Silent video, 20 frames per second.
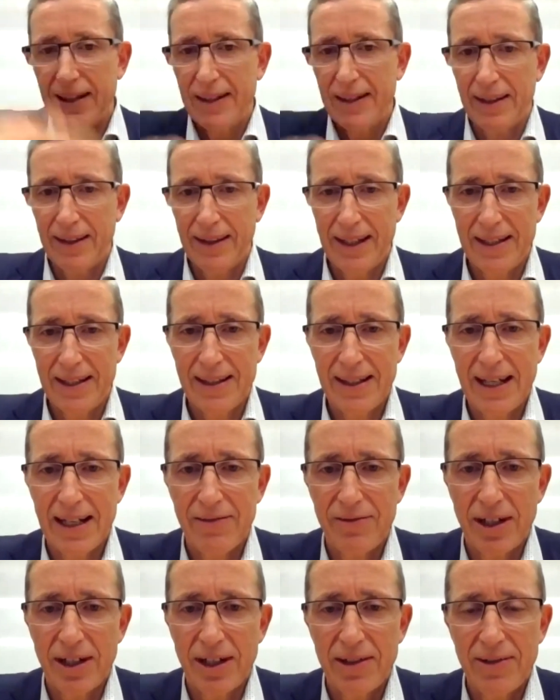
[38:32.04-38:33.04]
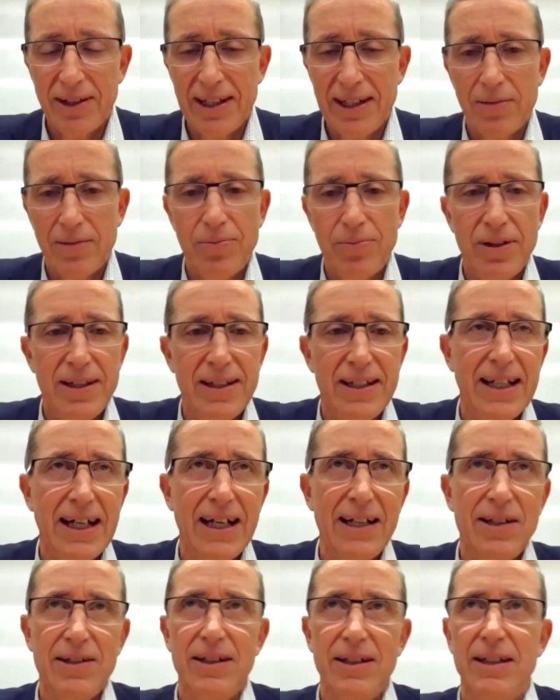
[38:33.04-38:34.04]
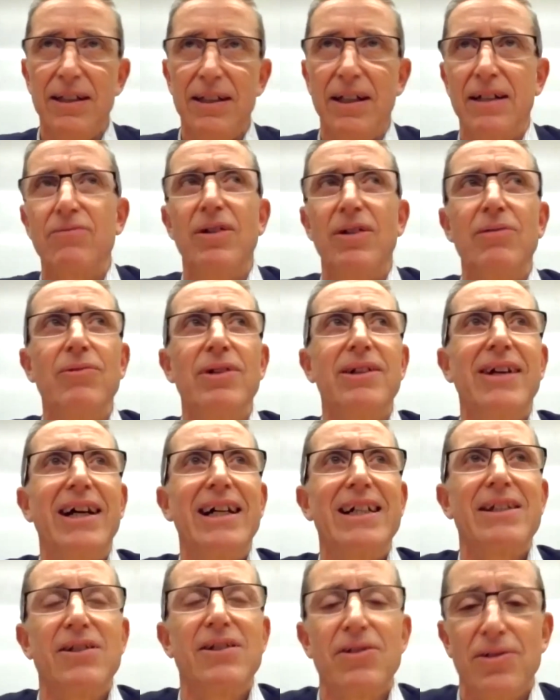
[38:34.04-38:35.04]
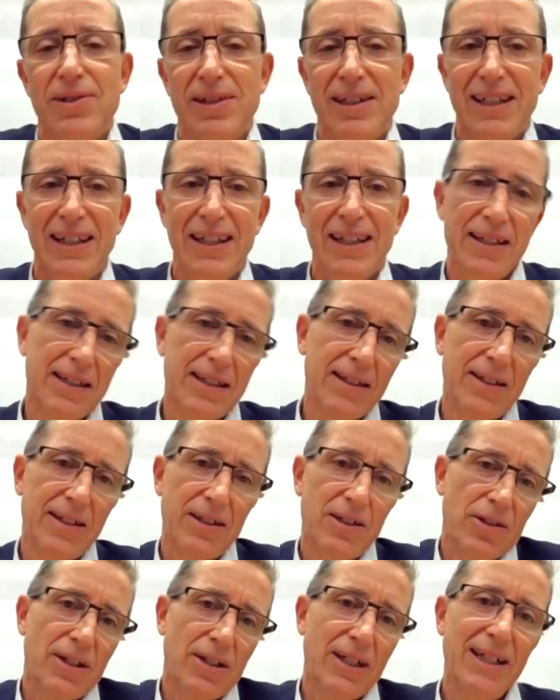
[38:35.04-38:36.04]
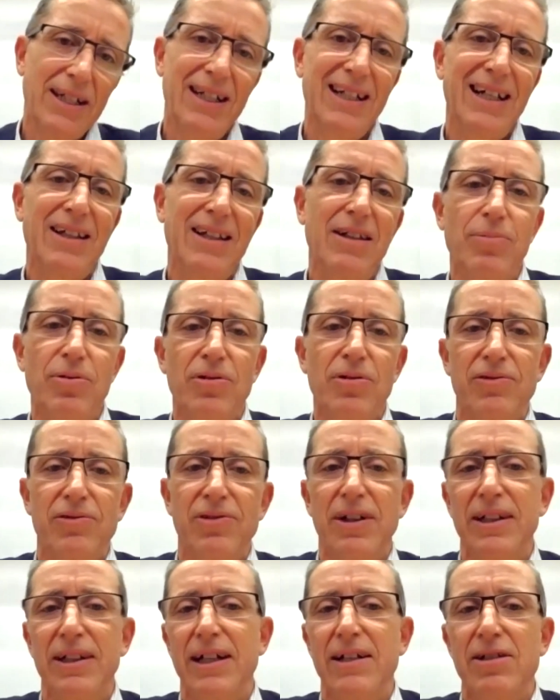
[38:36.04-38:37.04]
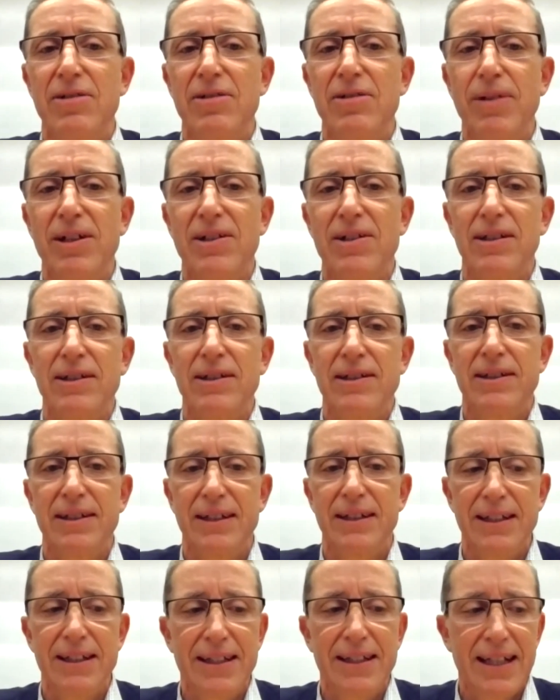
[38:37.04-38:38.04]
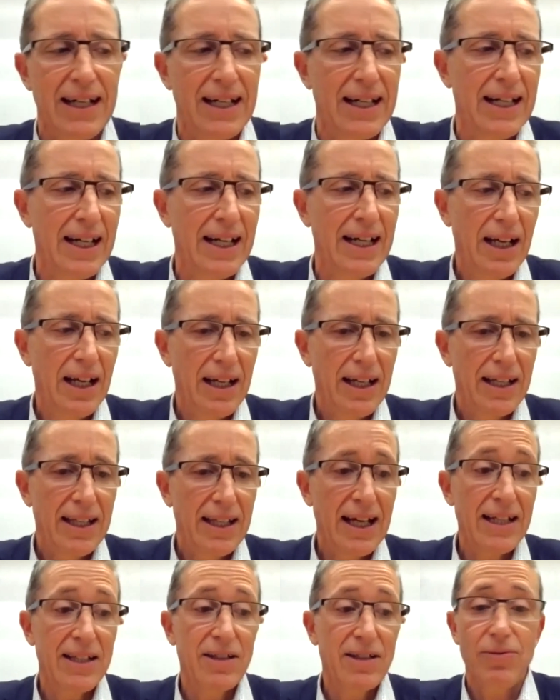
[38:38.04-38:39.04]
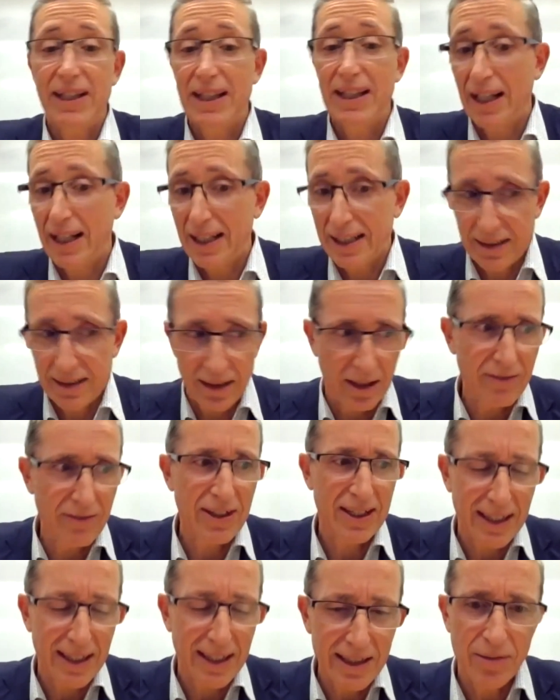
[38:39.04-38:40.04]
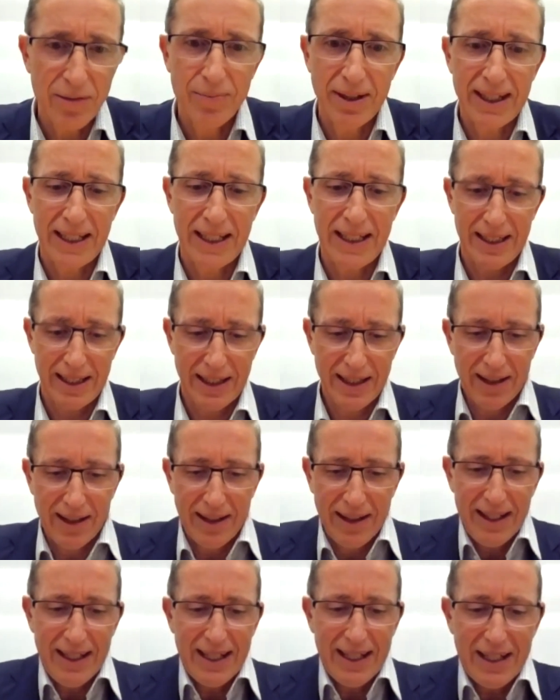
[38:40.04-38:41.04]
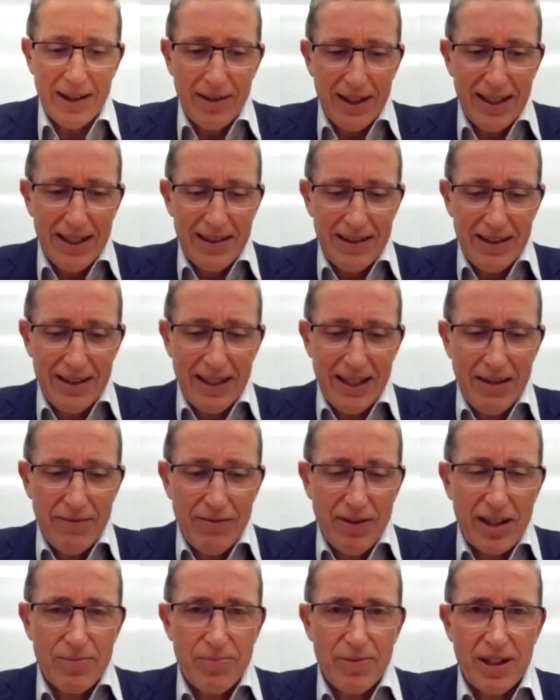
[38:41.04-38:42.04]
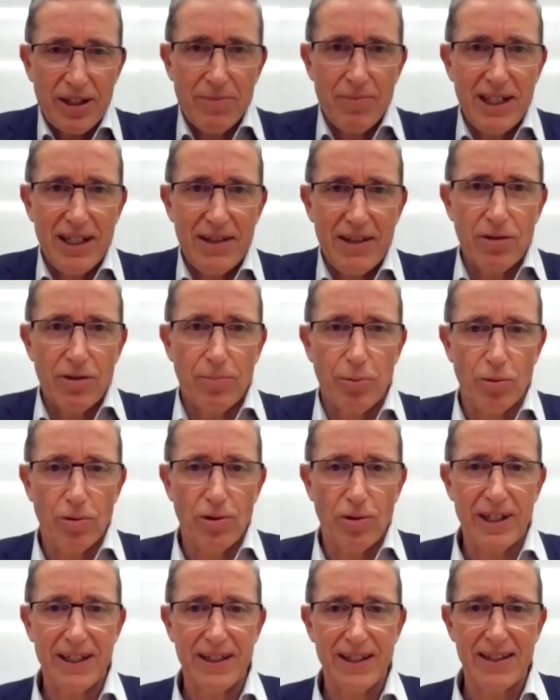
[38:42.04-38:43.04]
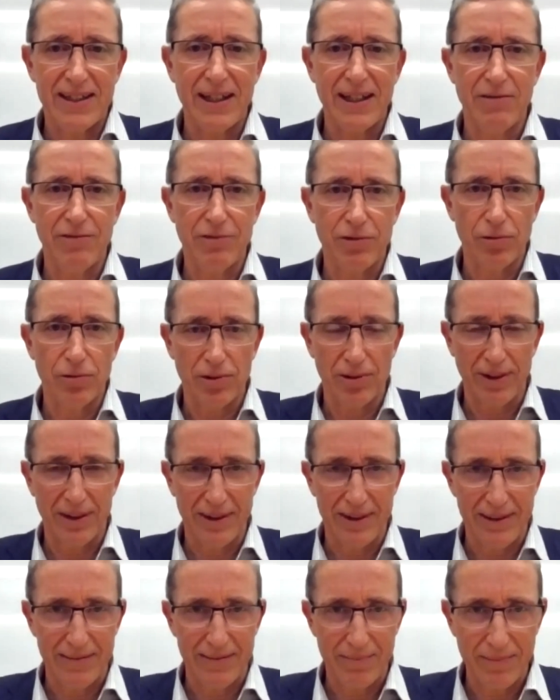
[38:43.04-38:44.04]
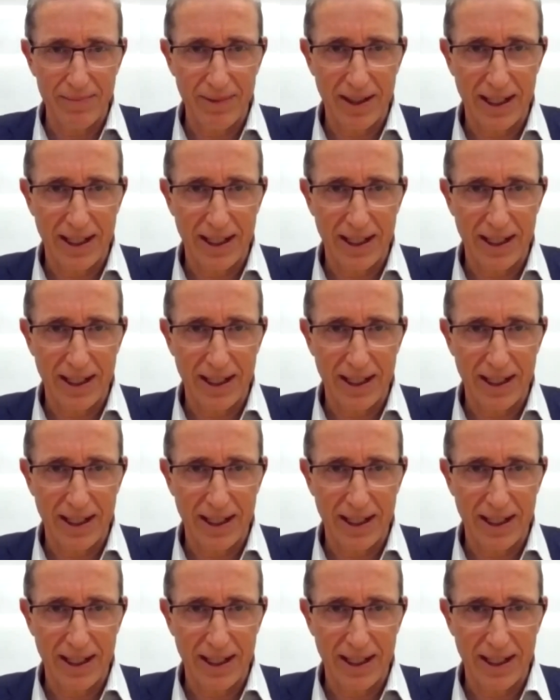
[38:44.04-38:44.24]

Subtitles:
of the things out of Irene's presentation, like we're outsourcing this to, the portfolio specialists. And yes, we'd like obviously to be, the investment committee reporting and so forth, and